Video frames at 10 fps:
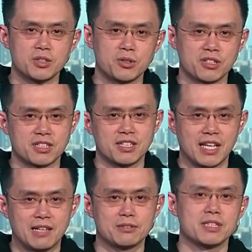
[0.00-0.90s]
no longer
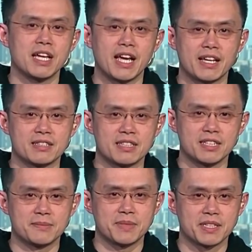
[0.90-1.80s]
allowed, and
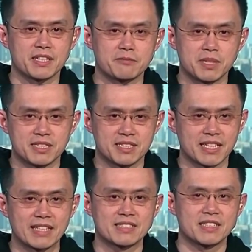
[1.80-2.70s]
the government is
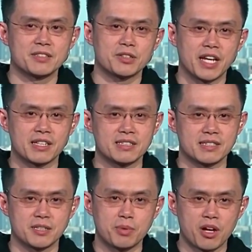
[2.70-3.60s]
against it, or at
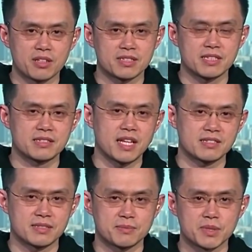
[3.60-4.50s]
least there are policies
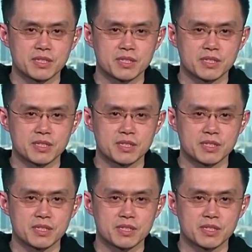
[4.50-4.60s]
that's